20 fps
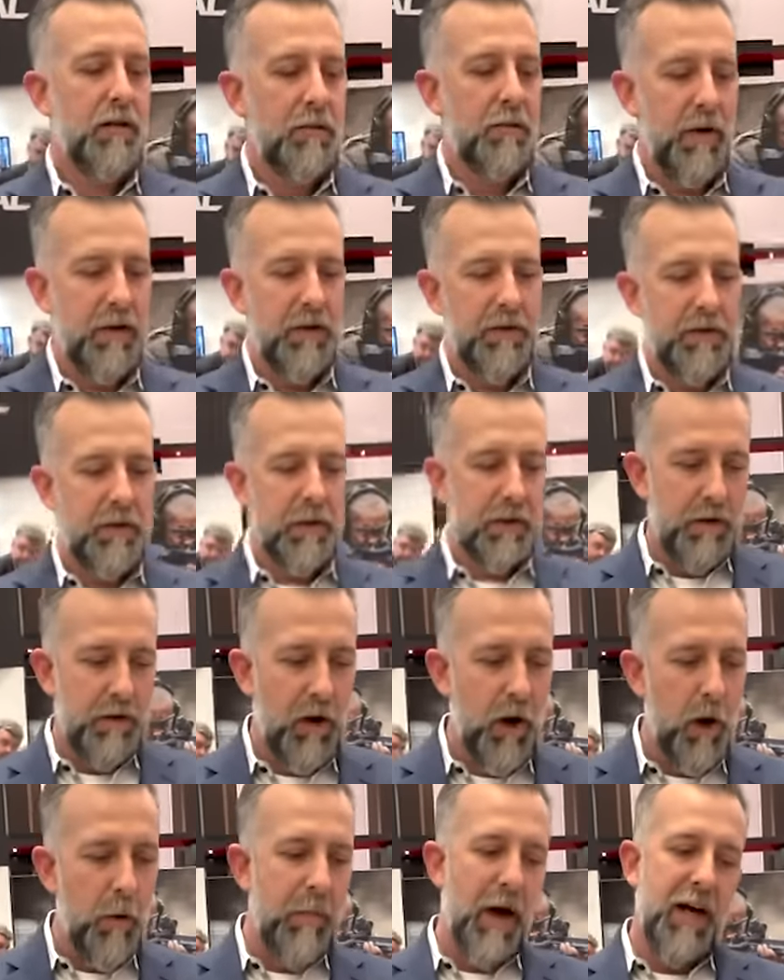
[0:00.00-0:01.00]
with
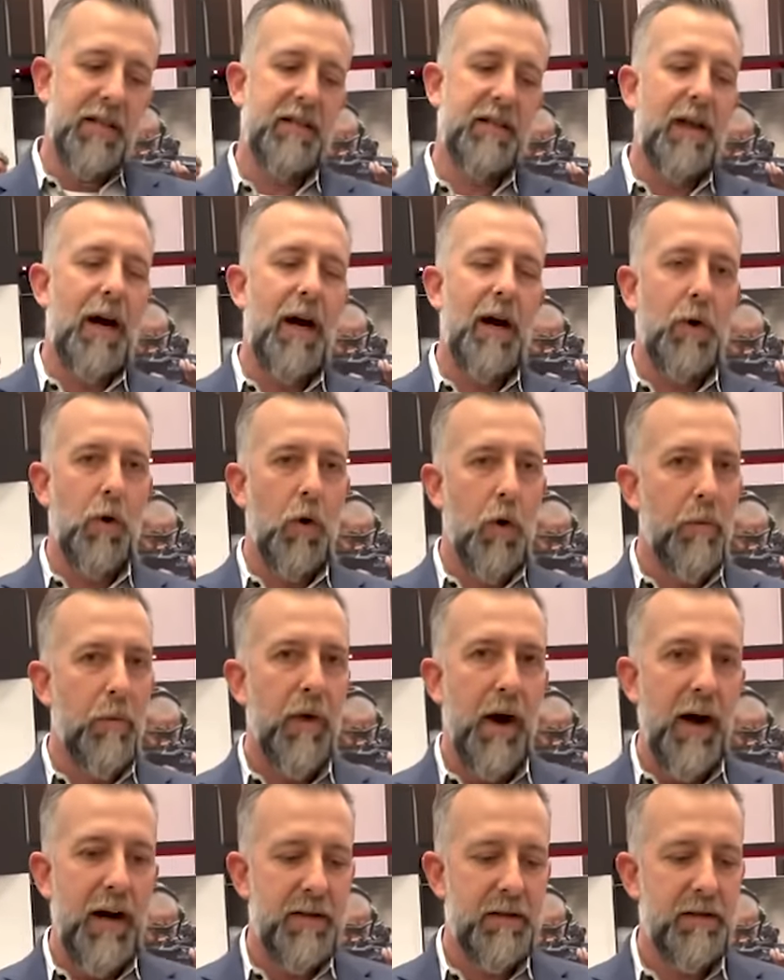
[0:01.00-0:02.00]
no buttstock or
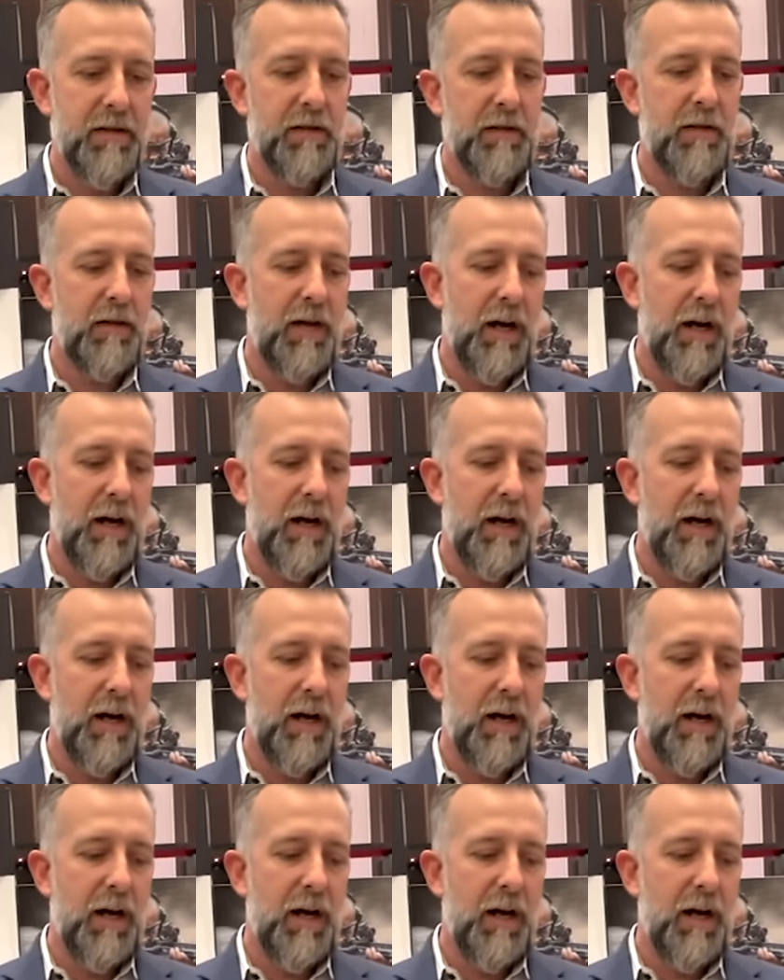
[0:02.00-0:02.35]
brace,